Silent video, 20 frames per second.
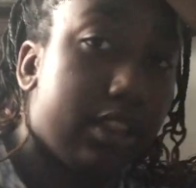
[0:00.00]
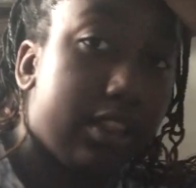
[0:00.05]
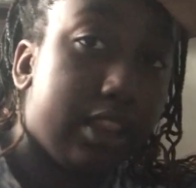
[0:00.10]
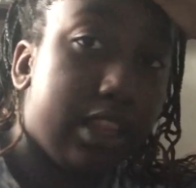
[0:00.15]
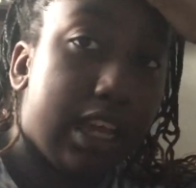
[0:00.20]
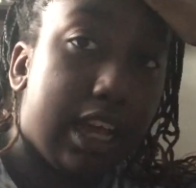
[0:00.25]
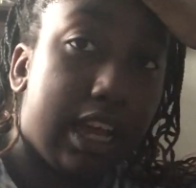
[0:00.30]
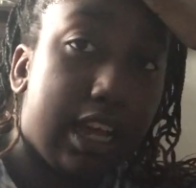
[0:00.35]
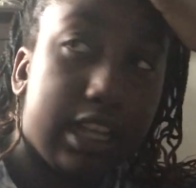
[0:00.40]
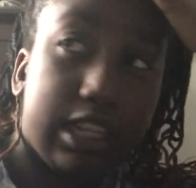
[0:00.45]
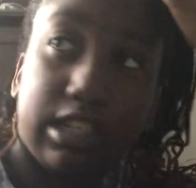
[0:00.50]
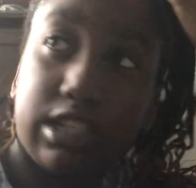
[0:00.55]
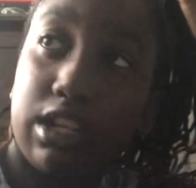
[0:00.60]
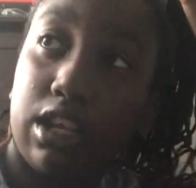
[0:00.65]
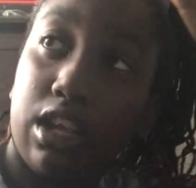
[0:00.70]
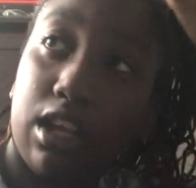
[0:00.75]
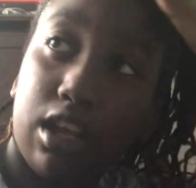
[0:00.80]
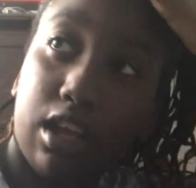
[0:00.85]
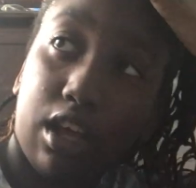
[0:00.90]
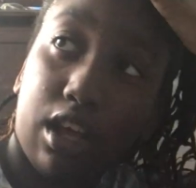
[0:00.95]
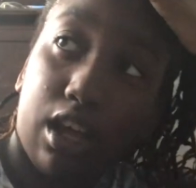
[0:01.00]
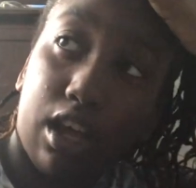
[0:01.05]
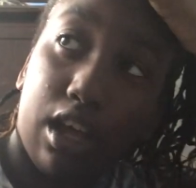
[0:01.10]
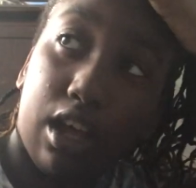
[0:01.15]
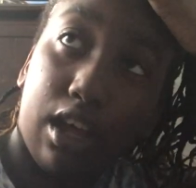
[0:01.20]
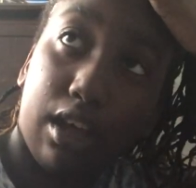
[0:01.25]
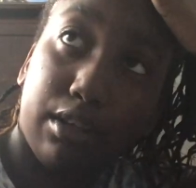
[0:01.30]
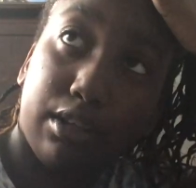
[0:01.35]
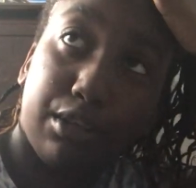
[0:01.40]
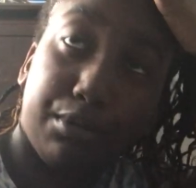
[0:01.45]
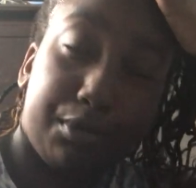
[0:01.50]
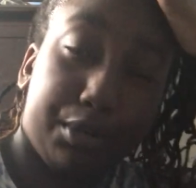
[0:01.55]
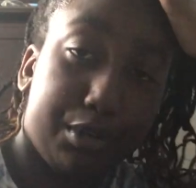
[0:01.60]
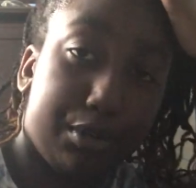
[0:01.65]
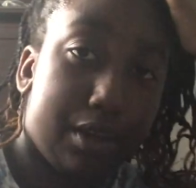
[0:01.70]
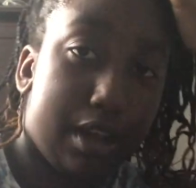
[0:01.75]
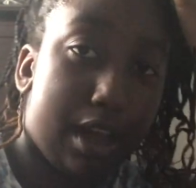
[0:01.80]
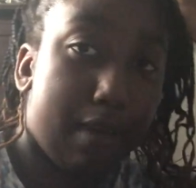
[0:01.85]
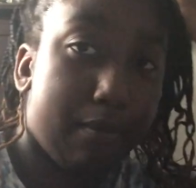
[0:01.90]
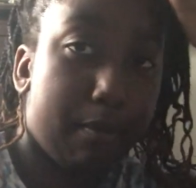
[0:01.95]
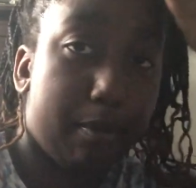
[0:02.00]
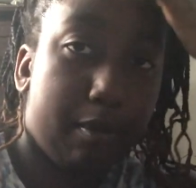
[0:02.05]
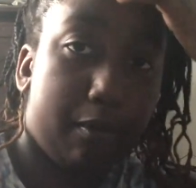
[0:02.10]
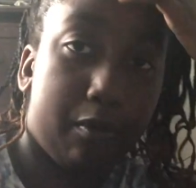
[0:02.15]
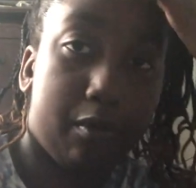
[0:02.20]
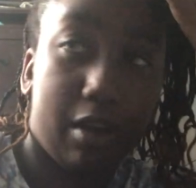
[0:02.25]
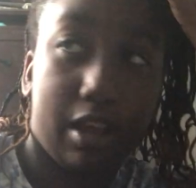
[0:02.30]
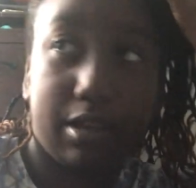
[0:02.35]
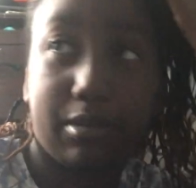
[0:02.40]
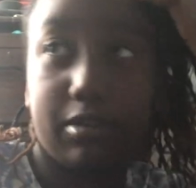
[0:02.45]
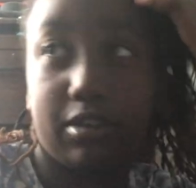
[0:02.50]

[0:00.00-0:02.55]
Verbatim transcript: that uh, the reason I haven't put for is